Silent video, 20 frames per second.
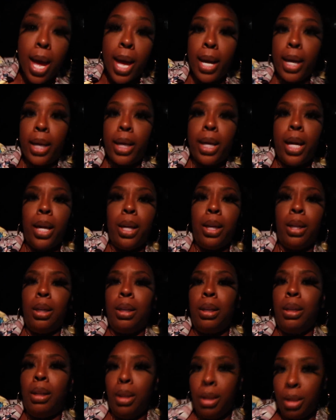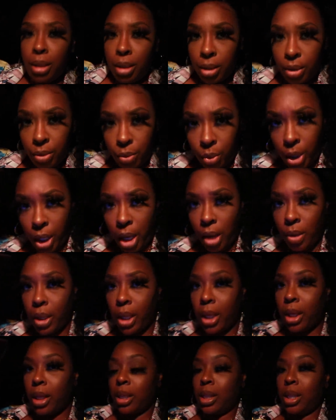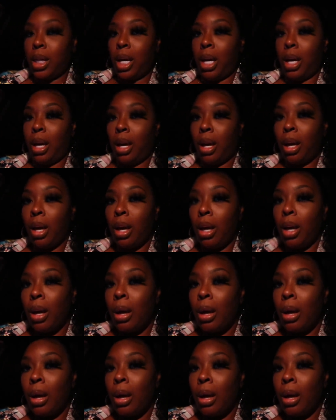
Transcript: And now we don't understand